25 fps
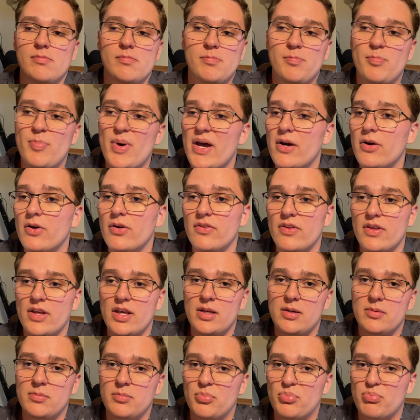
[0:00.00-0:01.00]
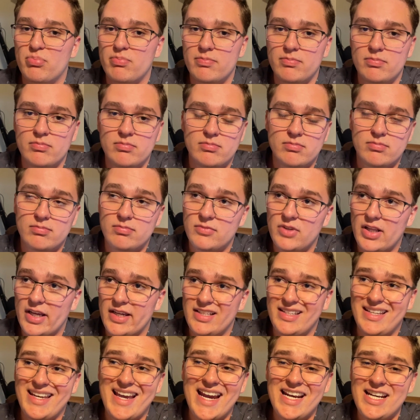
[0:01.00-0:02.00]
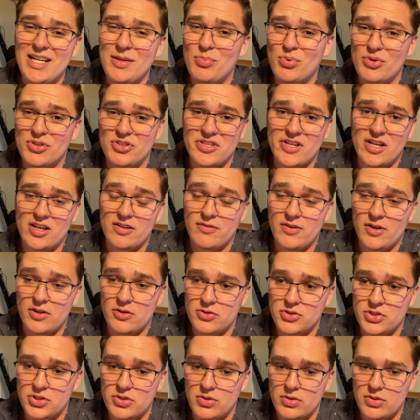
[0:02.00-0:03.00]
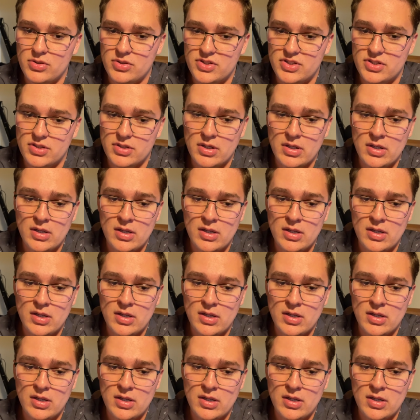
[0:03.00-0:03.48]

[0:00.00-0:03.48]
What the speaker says: better than like 90% of other students.